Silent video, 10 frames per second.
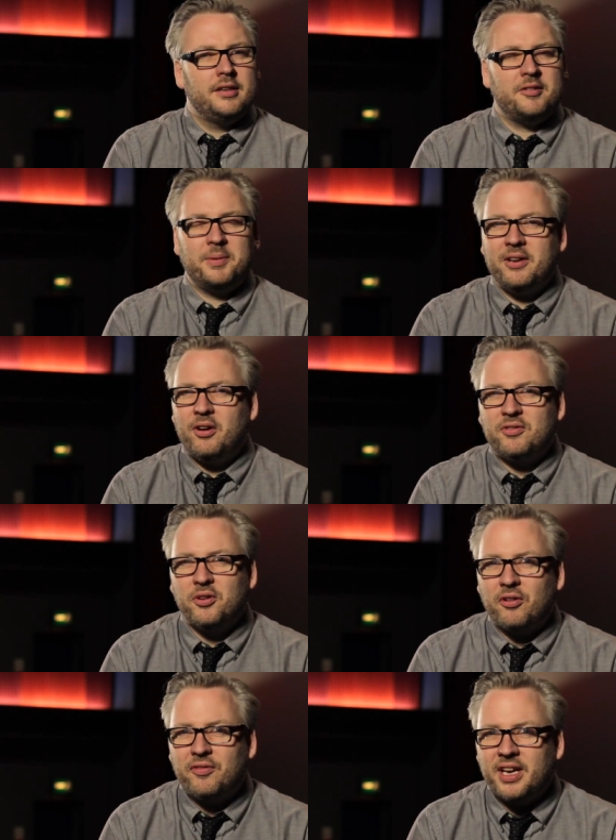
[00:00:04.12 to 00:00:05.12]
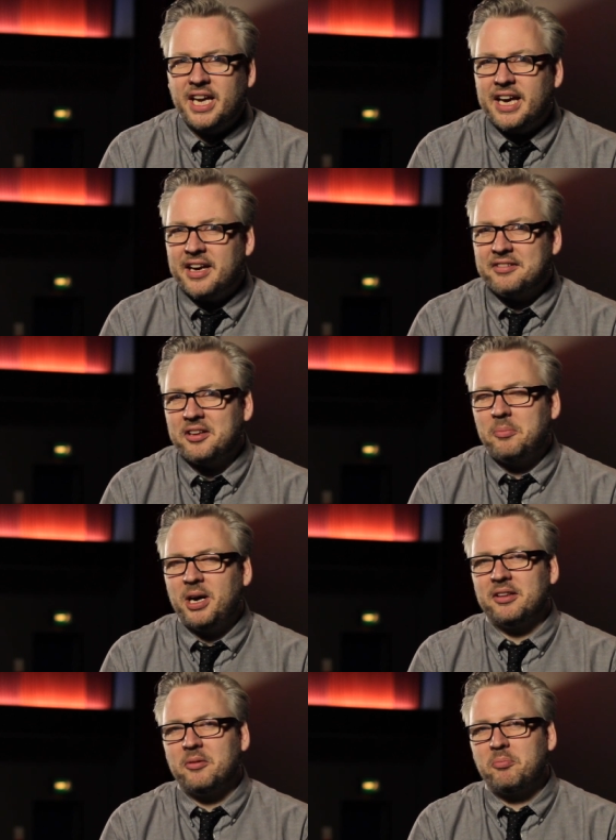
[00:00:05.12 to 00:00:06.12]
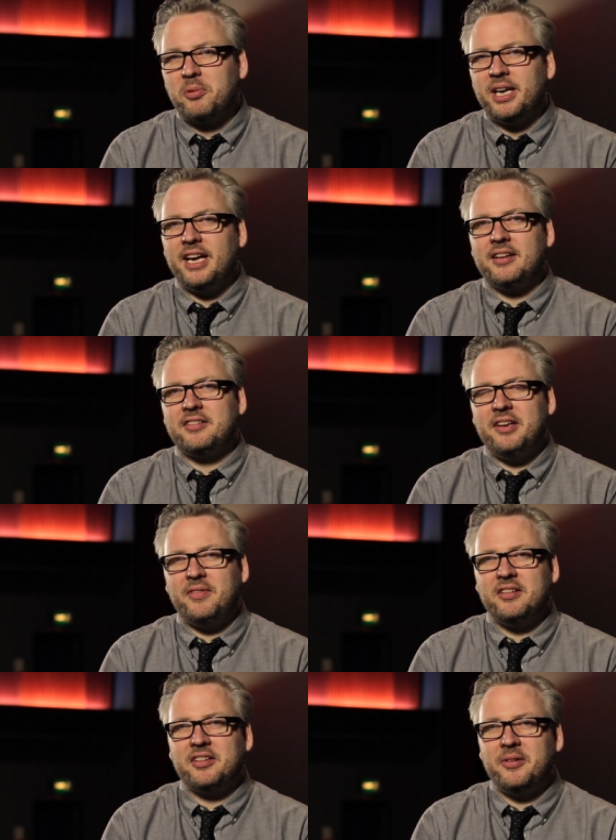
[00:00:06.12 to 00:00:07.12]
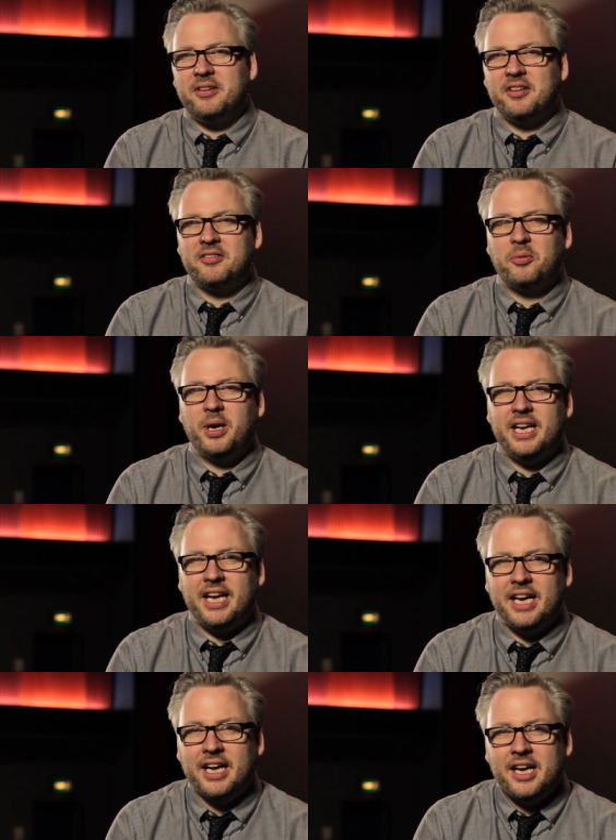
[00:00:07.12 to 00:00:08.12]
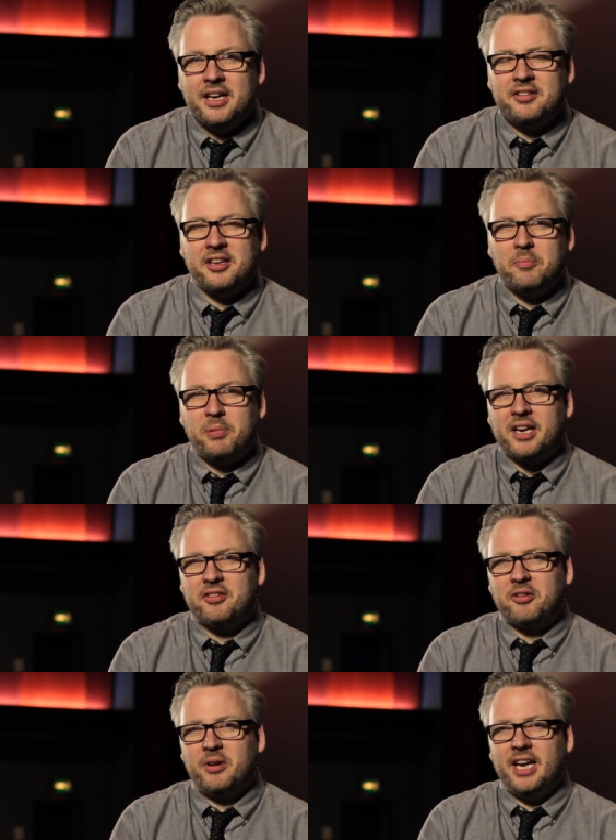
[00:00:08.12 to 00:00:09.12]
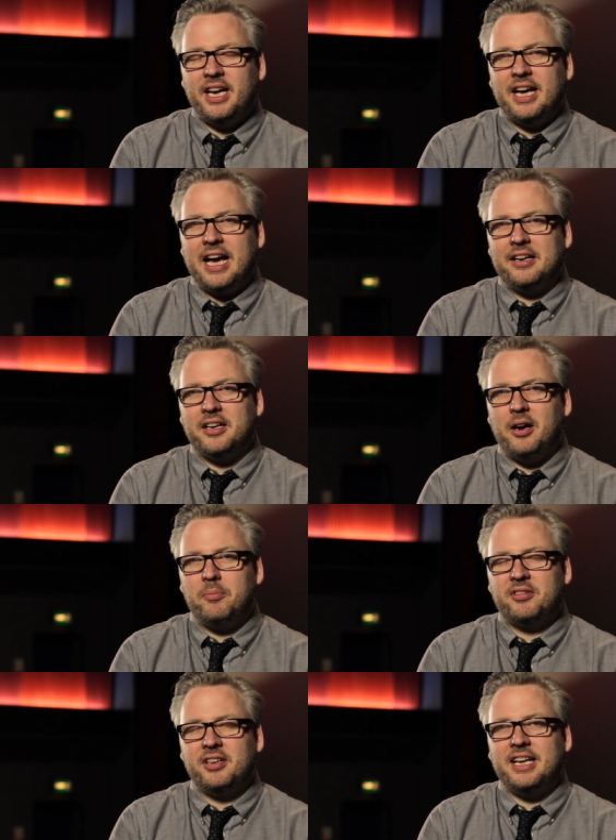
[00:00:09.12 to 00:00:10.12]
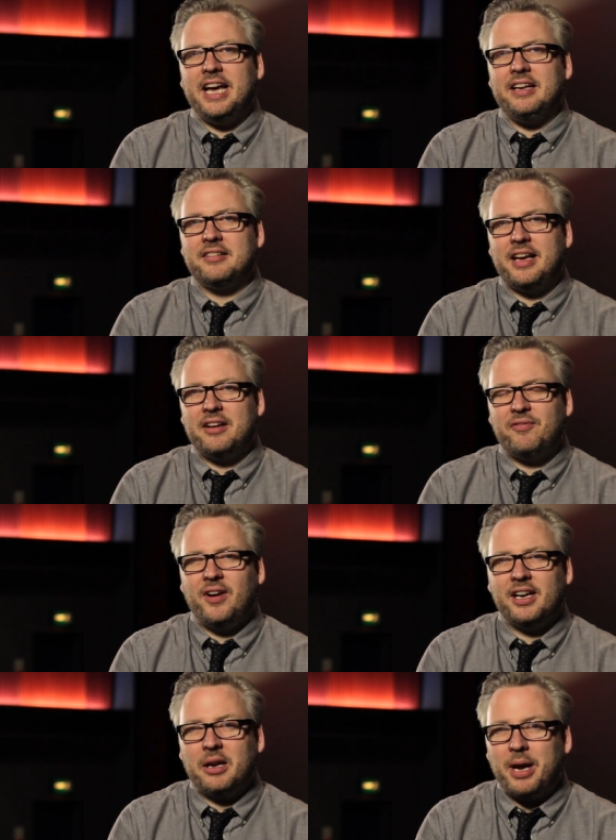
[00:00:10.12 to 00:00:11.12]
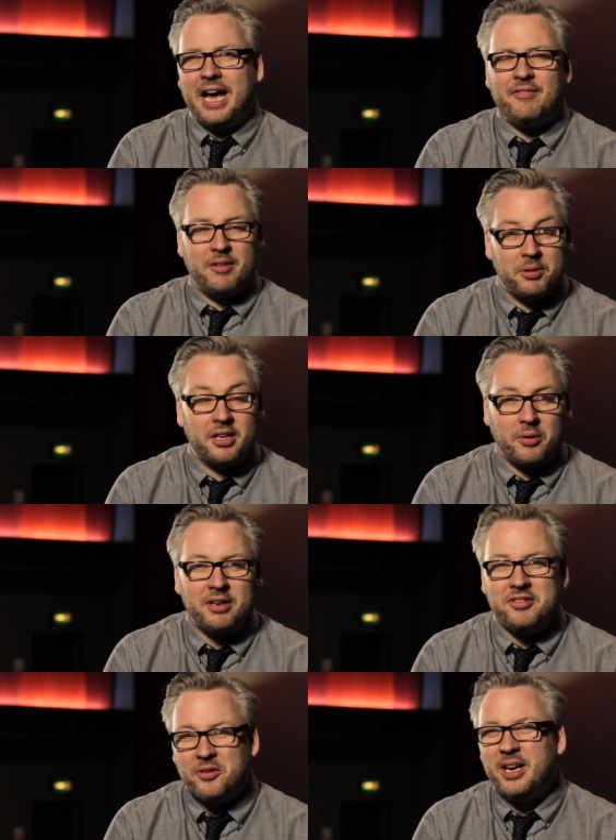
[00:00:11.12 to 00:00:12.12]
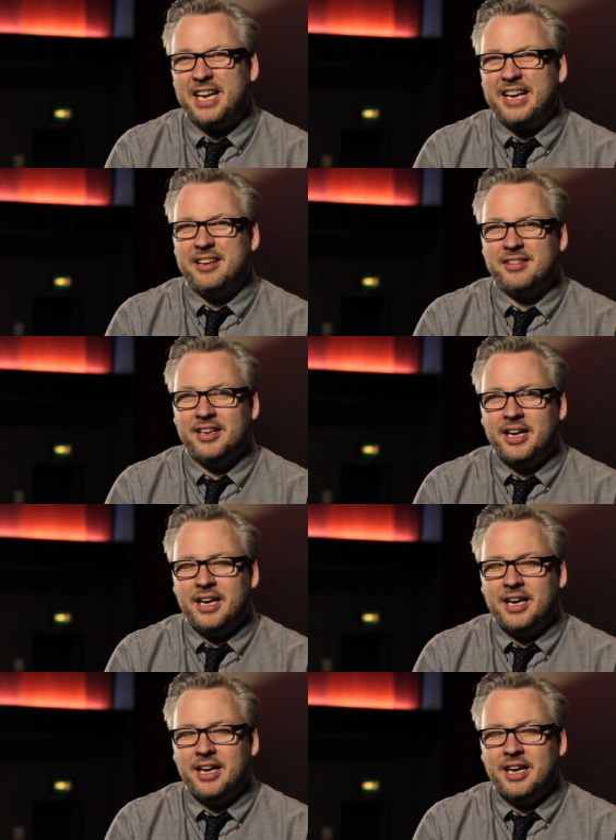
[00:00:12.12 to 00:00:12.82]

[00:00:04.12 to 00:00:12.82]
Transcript: There's been a lot of talk for years about them bringing TV series The Sweeney to the big screen and up to date, and finally we have it. But the question really is,